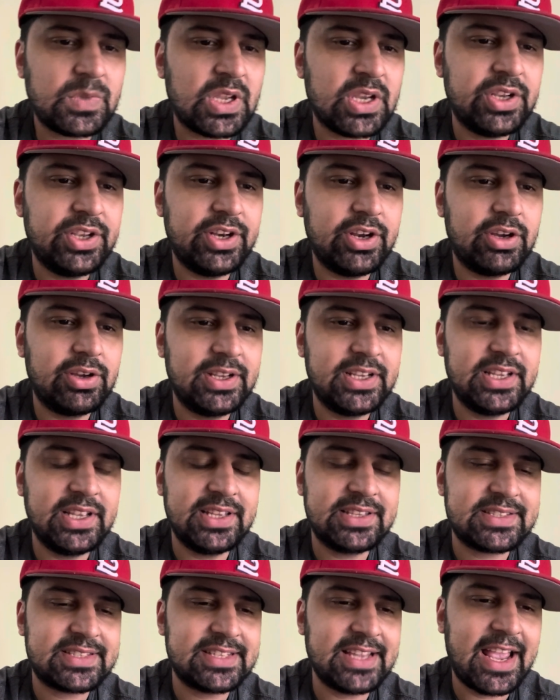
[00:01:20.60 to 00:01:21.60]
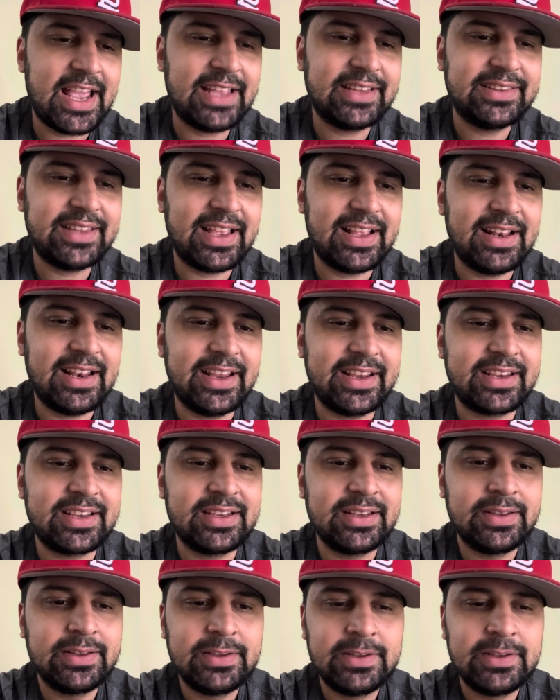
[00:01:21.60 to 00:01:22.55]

you know, it, it's sad that like